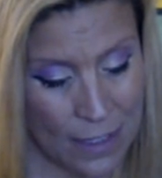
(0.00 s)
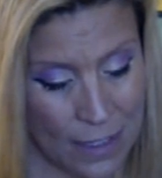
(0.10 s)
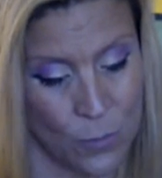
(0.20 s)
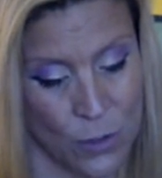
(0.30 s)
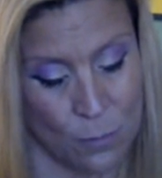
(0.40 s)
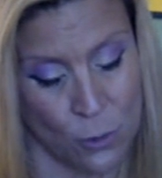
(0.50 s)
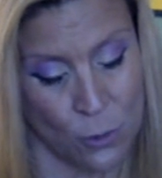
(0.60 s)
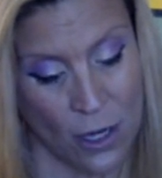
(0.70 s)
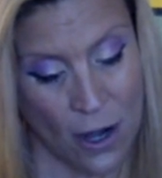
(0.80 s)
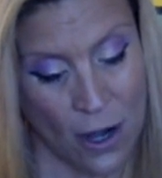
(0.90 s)
With the moon
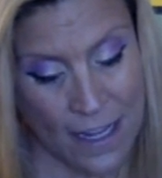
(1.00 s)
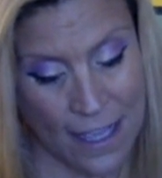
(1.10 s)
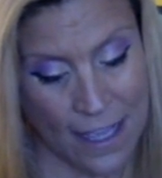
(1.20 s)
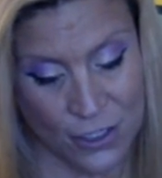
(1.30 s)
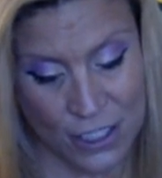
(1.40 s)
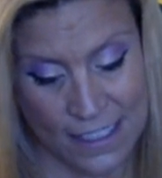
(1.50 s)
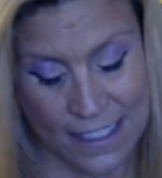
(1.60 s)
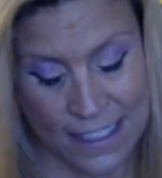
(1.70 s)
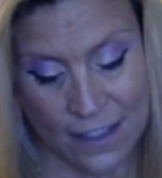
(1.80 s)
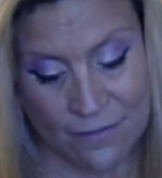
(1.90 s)
card energies
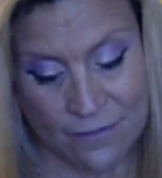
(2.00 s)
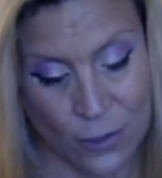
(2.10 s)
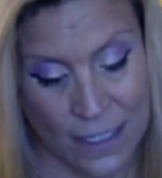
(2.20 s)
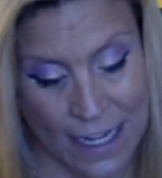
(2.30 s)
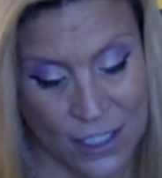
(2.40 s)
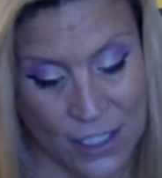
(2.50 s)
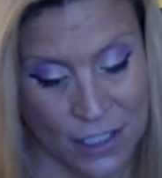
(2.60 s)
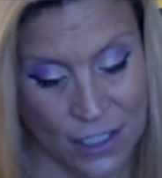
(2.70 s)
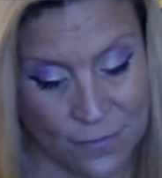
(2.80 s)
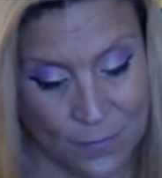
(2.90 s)
in the foundation,